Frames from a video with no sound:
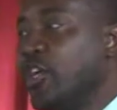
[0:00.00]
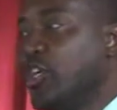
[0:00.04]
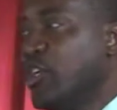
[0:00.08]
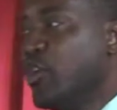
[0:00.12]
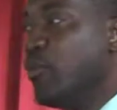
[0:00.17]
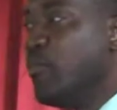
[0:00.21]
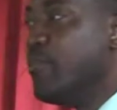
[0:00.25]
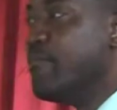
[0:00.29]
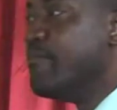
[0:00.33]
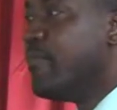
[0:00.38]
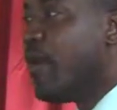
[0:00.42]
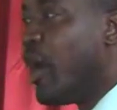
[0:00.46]

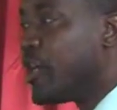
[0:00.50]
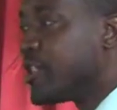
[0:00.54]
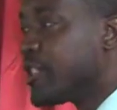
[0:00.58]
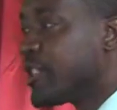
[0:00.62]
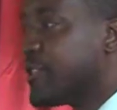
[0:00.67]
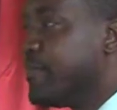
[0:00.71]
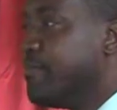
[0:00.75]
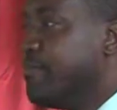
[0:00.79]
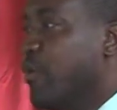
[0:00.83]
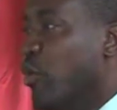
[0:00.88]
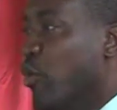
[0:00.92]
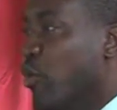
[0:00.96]
You
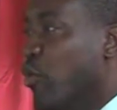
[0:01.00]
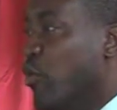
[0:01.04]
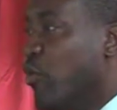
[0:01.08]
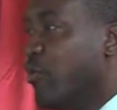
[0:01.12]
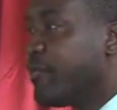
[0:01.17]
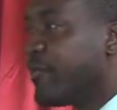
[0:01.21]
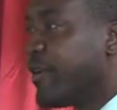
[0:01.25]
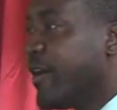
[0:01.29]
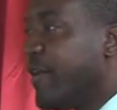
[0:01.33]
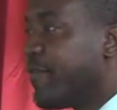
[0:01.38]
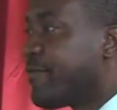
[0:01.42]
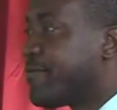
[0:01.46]
must
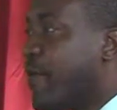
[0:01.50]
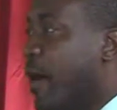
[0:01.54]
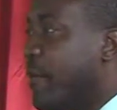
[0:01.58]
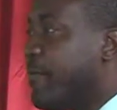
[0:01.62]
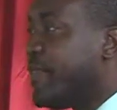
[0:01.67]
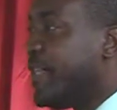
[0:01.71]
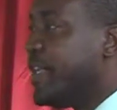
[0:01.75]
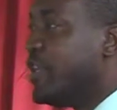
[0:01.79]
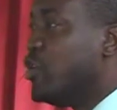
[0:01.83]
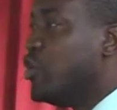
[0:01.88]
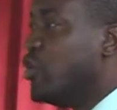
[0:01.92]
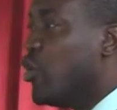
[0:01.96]
move
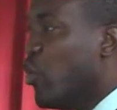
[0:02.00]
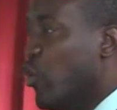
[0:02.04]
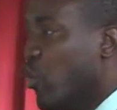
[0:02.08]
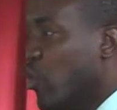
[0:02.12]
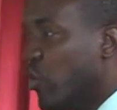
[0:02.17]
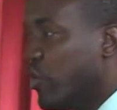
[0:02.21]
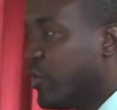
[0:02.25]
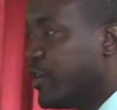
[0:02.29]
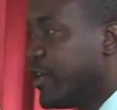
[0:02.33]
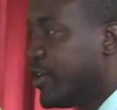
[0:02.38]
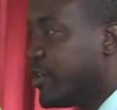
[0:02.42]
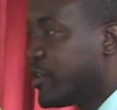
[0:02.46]
from the
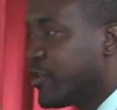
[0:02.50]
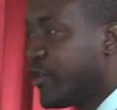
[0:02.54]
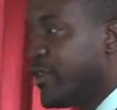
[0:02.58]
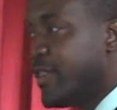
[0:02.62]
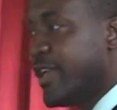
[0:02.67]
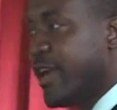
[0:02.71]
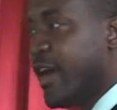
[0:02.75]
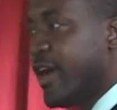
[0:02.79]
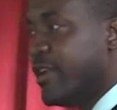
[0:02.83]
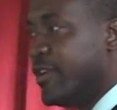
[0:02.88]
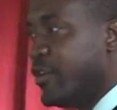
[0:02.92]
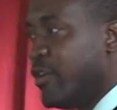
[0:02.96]
known to the